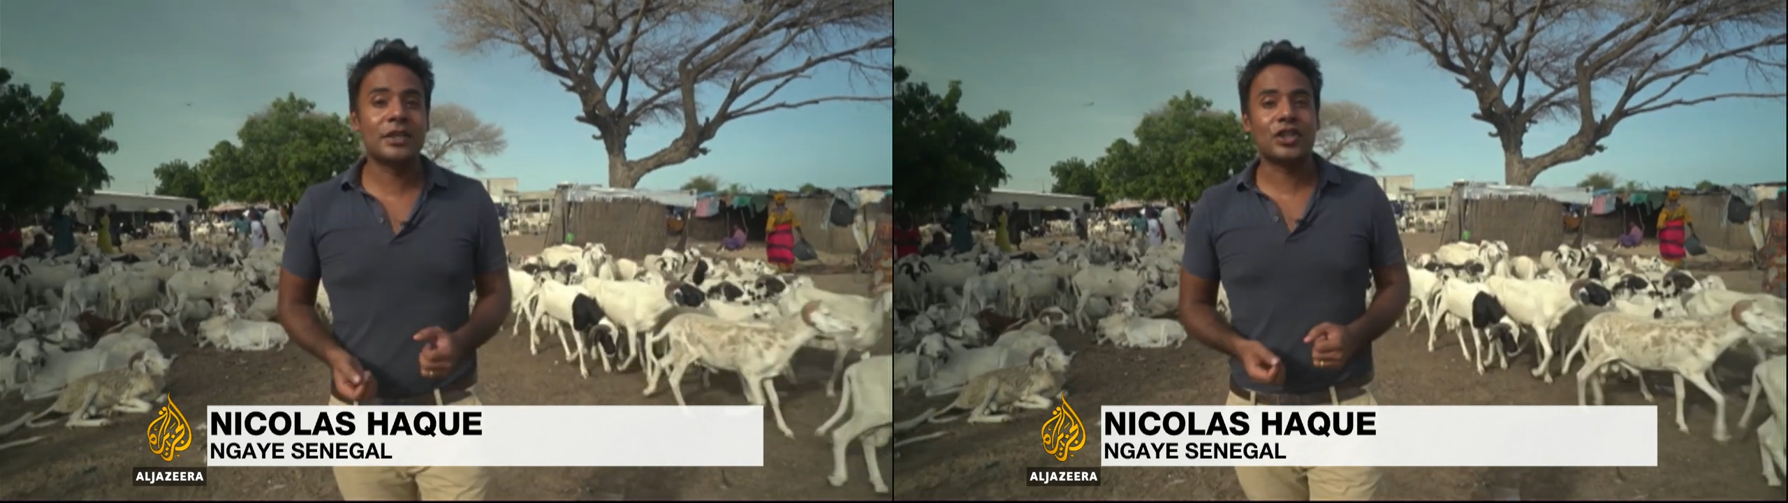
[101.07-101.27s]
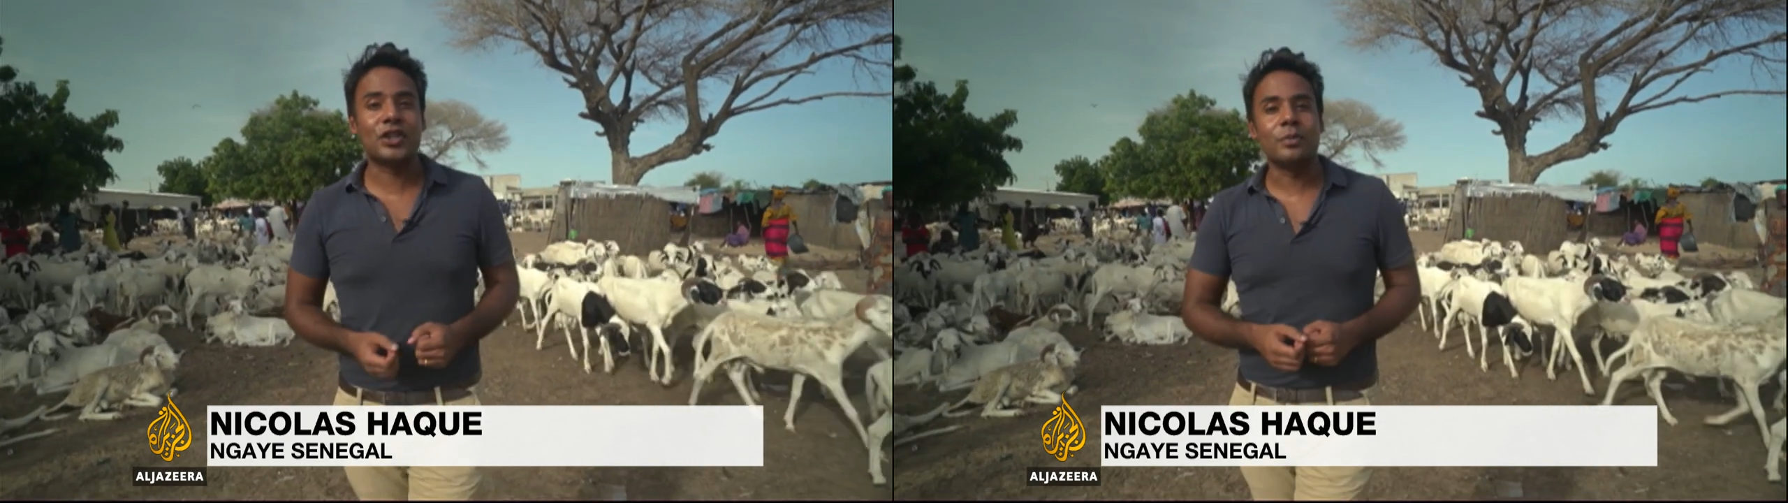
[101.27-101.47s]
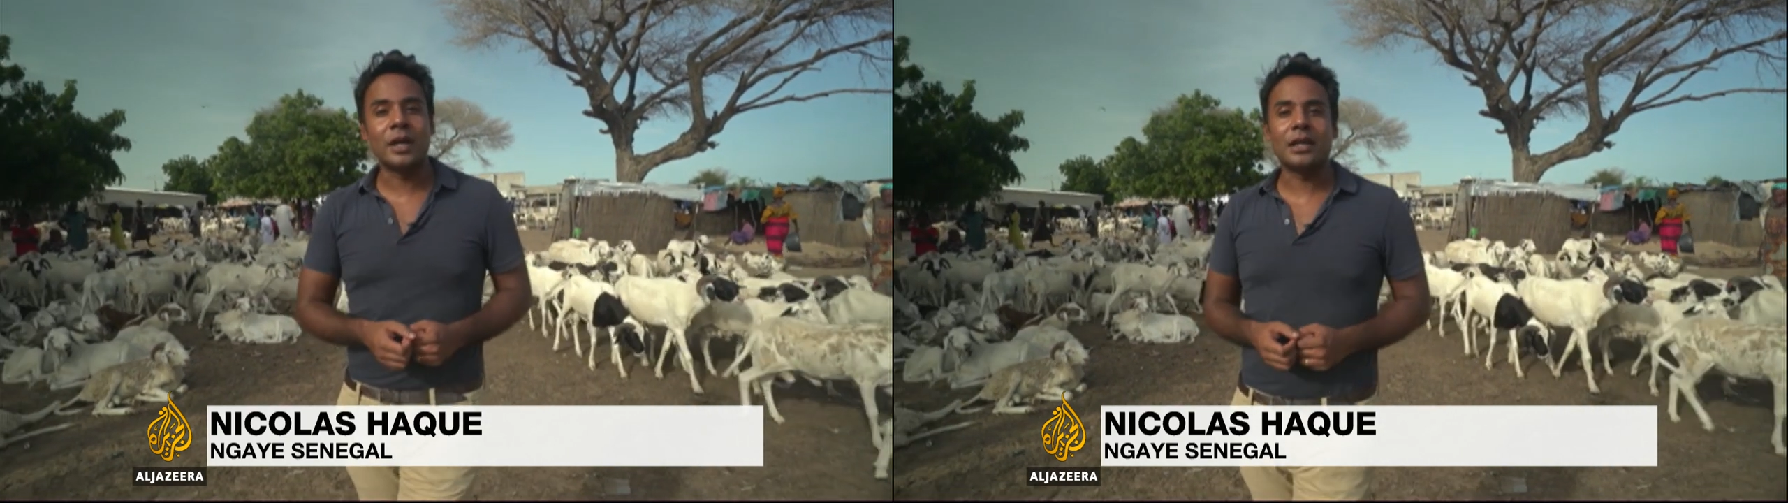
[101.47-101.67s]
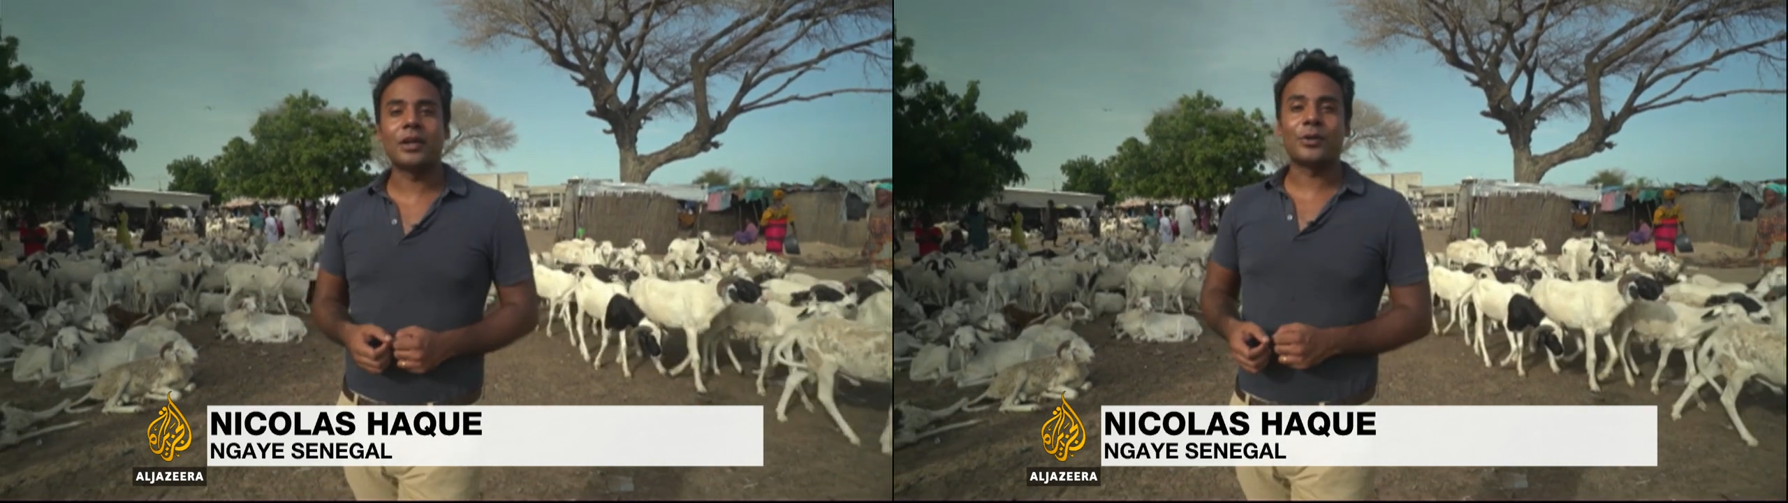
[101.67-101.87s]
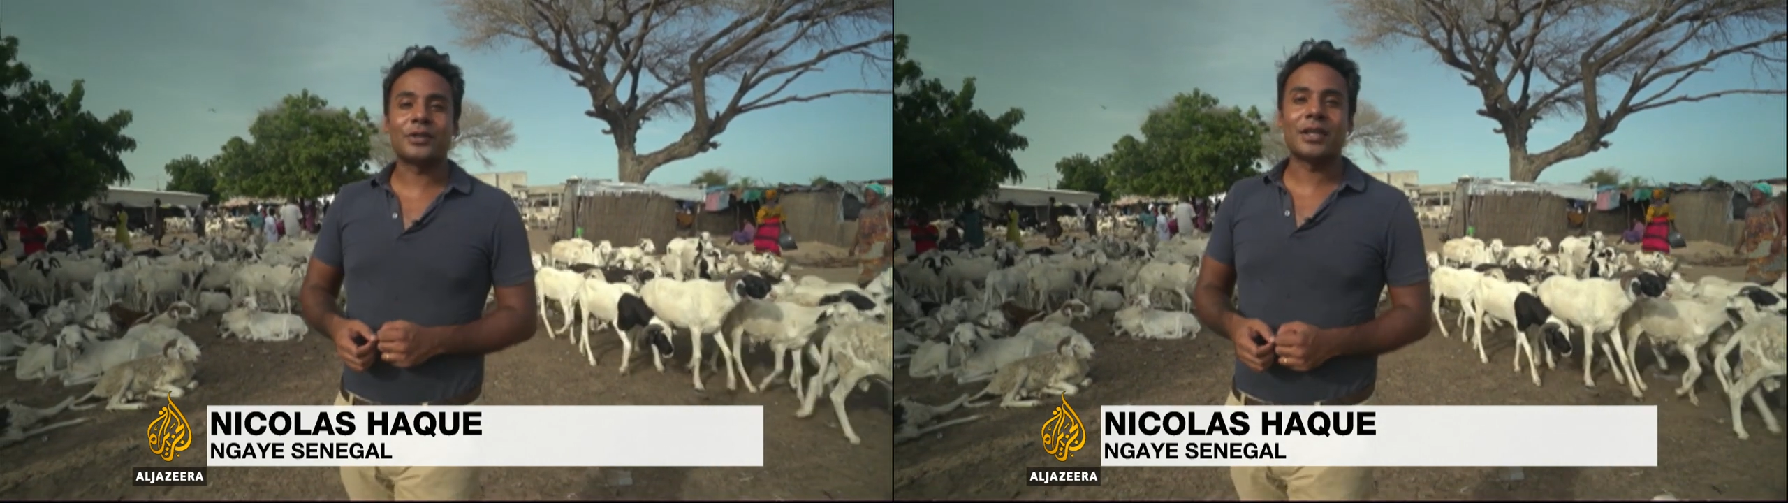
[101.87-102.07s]
the
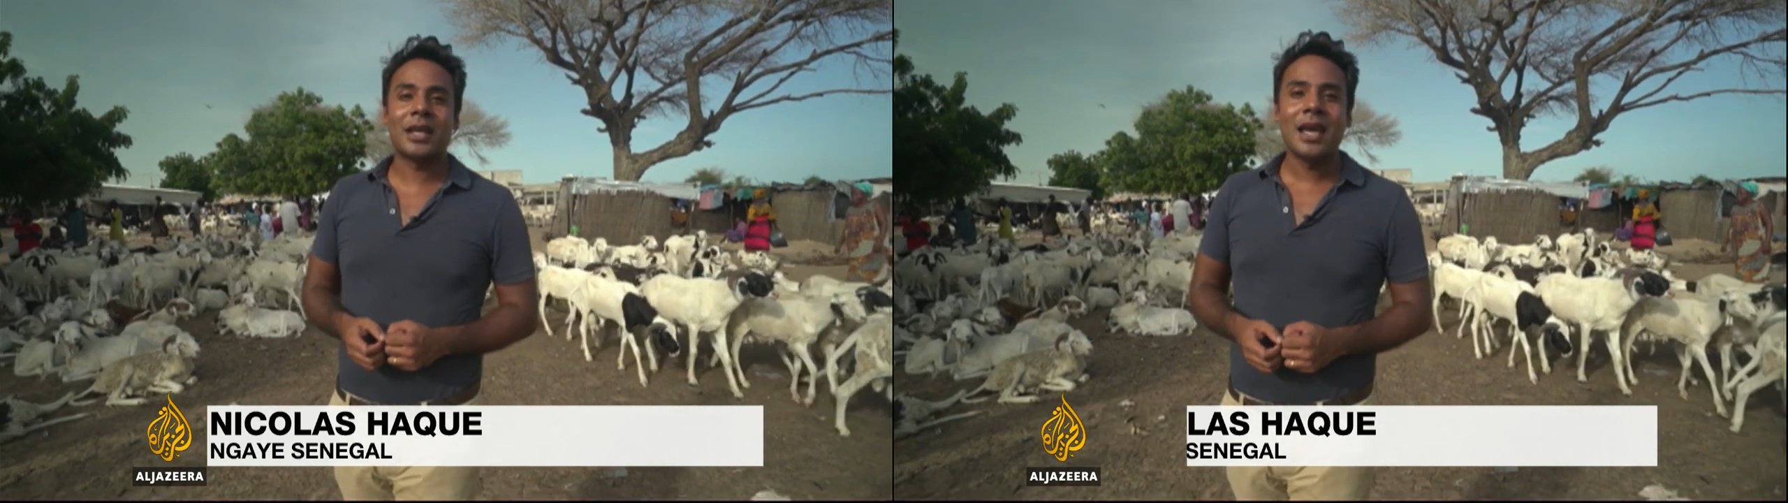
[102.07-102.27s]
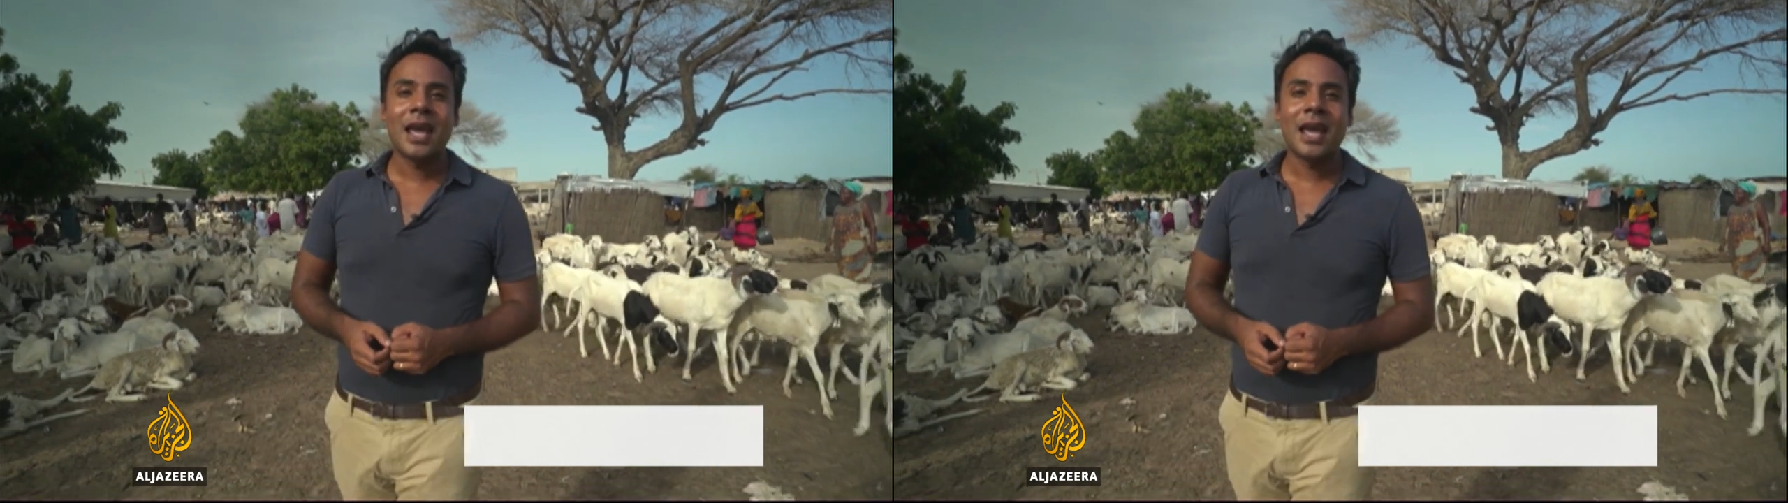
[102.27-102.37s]
shoemakers.